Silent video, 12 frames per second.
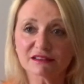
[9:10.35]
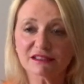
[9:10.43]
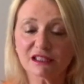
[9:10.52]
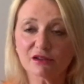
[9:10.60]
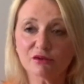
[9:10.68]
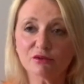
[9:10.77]

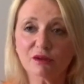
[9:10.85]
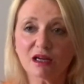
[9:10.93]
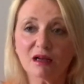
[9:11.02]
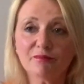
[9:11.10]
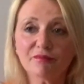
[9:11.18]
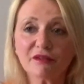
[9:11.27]
So
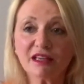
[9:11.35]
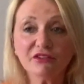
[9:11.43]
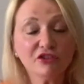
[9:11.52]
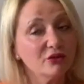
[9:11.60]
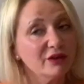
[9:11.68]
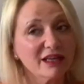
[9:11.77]

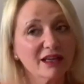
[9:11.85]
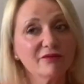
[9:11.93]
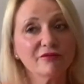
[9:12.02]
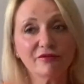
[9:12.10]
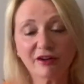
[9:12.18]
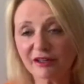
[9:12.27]
enjoying
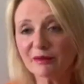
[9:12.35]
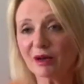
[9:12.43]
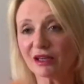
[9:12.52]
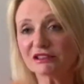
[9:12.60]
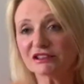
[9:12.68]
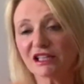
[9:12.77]
it very
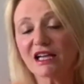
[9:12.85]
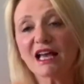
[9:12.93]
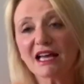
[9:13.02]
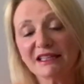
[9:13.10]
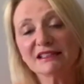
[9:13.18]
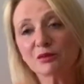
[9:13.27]
much,
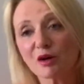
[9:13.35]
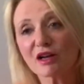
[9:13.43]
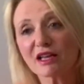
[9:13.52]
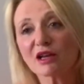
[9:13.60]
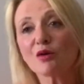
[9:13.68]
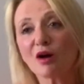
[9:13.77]
and it's
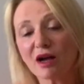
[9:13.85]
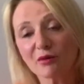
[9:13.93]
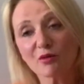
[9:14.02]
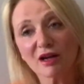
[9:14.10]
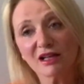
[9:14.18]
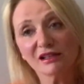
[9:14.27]
working
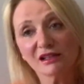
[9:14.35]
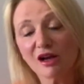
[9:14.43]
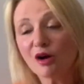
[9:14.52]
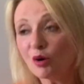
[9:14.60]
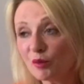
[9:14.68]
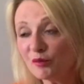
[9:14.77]
quite well.
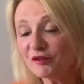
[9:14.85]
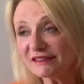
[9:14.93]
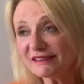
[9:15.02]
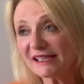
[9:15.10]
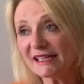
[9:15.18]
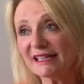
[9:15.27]

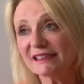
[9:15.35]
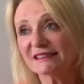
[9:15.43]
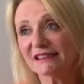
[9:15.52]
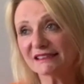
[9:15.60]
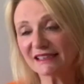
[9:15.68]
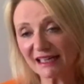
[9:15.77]
Obviously,
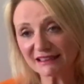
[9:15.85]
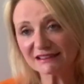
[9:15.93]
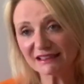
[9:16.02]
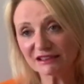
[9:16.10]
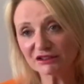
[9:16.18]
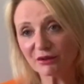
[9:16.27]
it's a sad
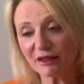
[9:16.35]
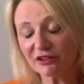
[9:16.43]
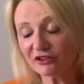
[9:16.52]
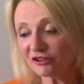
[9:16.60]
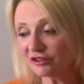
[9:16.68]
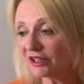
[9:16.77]

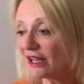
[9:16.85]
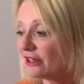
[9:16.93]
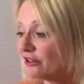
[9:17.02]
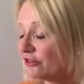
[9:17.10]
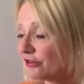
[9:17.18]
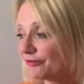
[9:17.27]
situation,
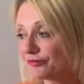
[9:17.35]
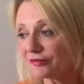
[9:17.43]
and